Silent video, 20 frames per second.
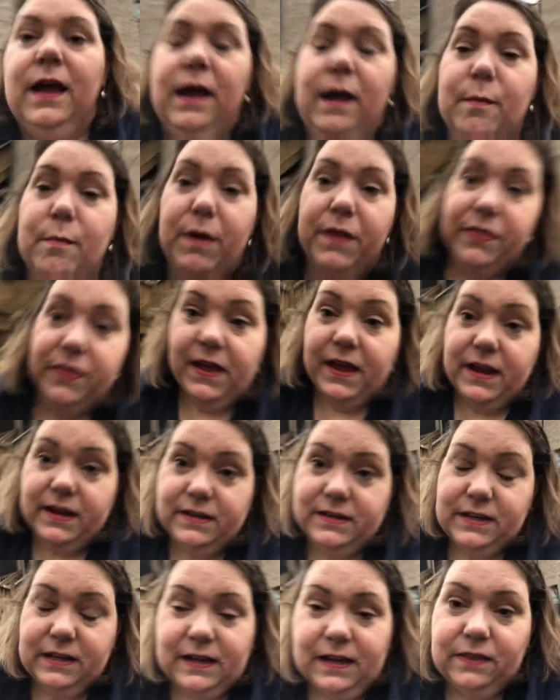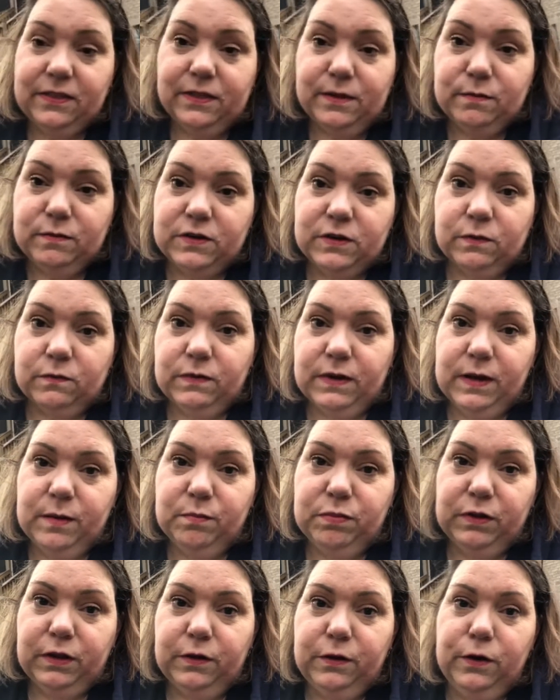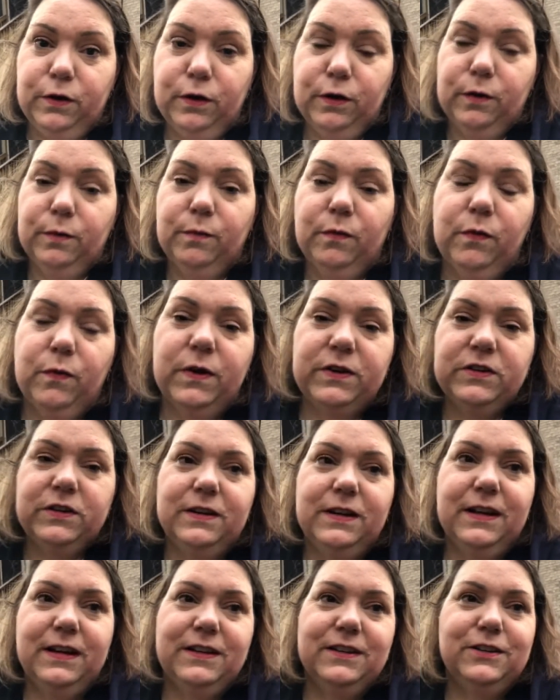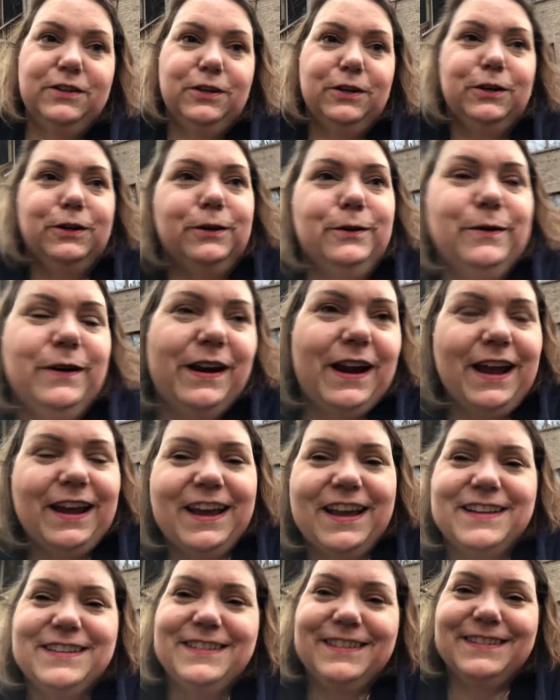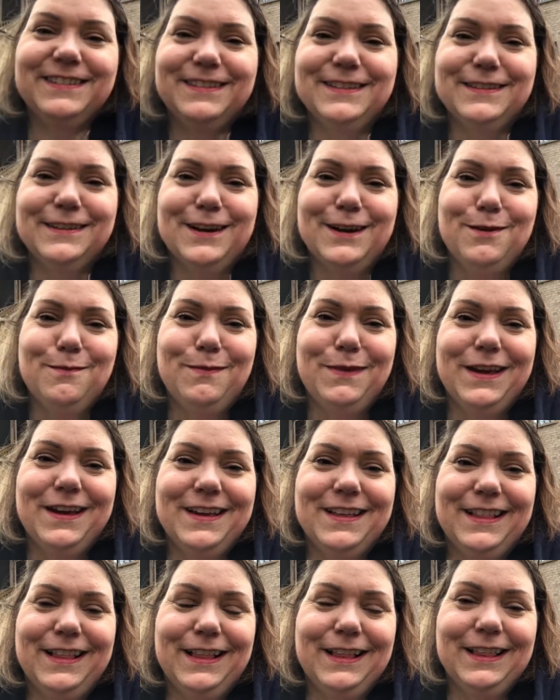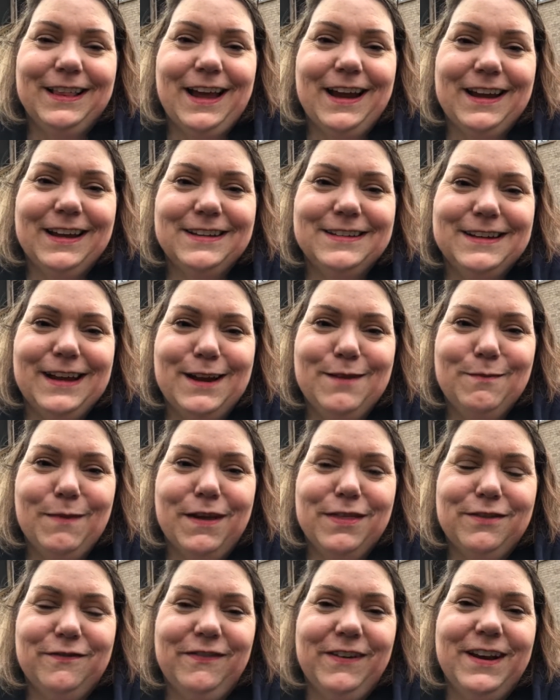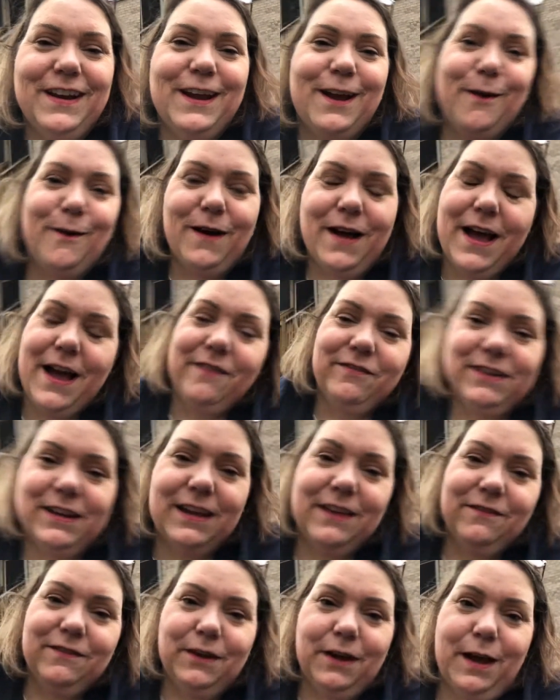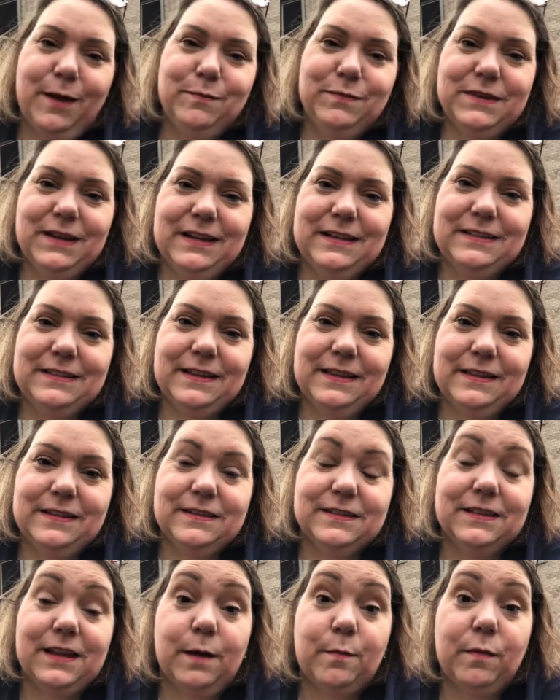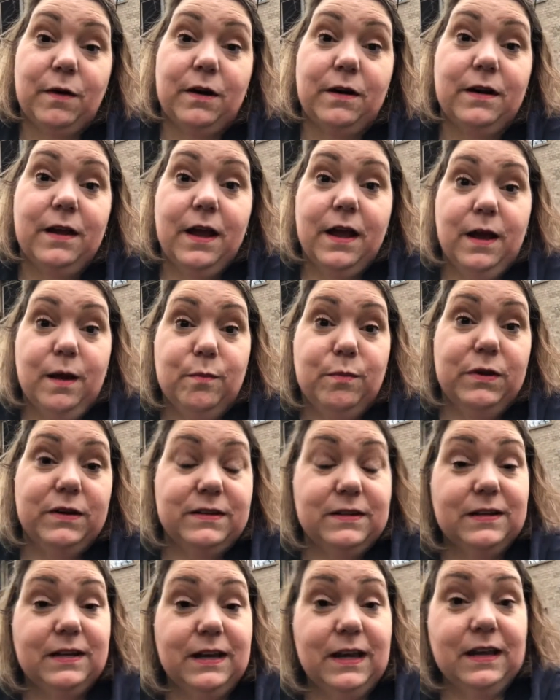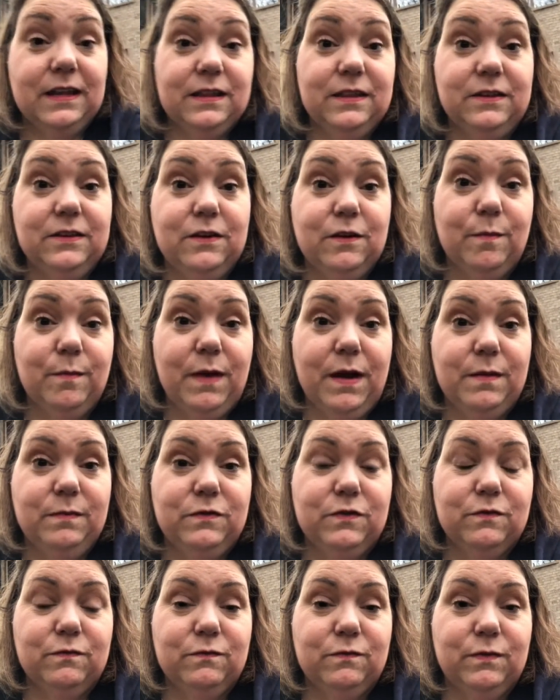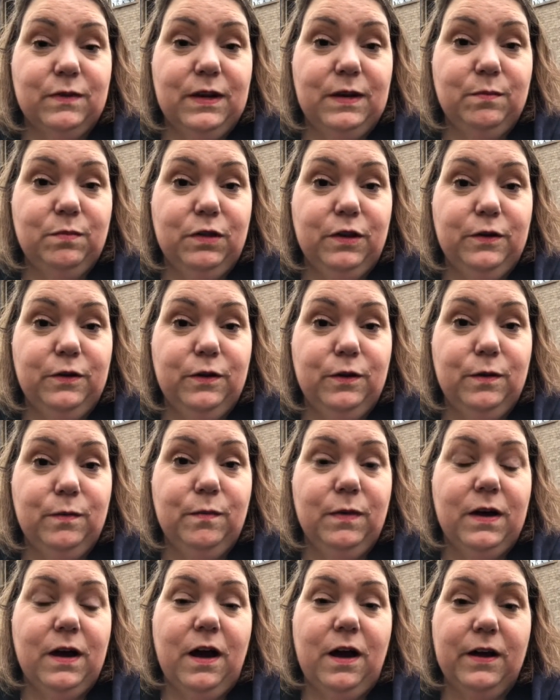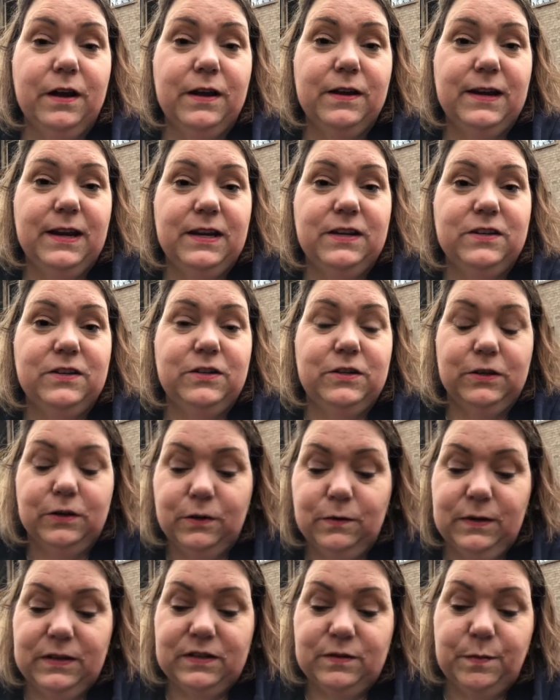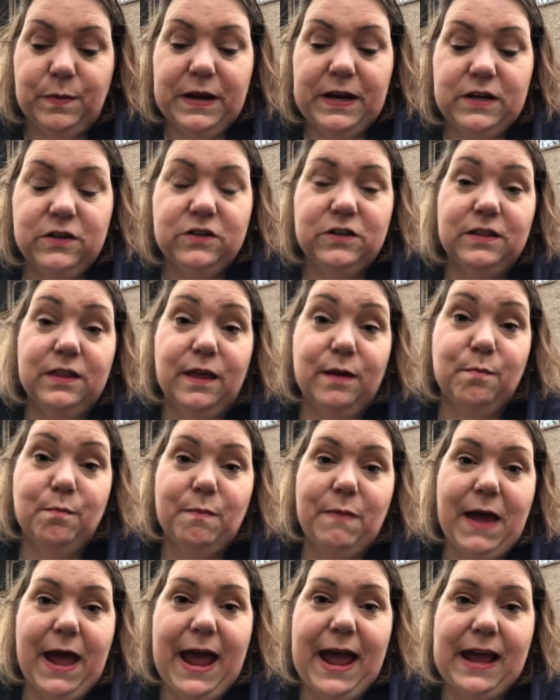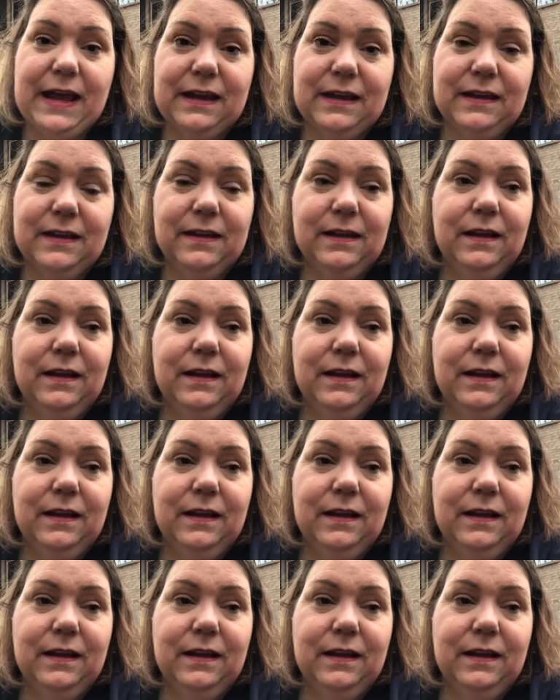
But then to get them to rebloom, what you need to do, and I guess this is going to be like a 10-month video, I'll have to give you updates in the summer, but to get your mums rebloom, all you need to do is pinch them back